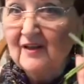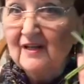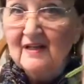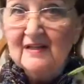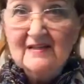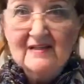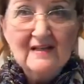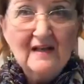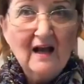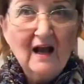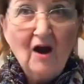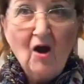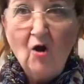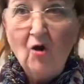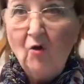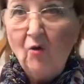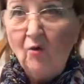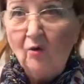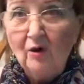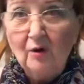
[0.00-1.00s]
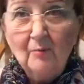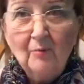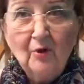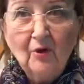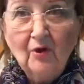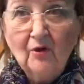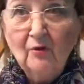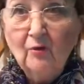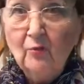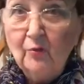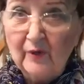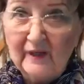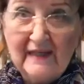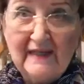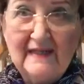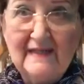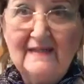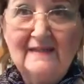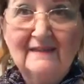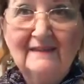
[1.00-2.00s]
this a horrible
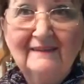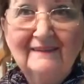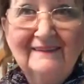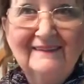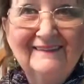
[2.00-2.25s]
weed.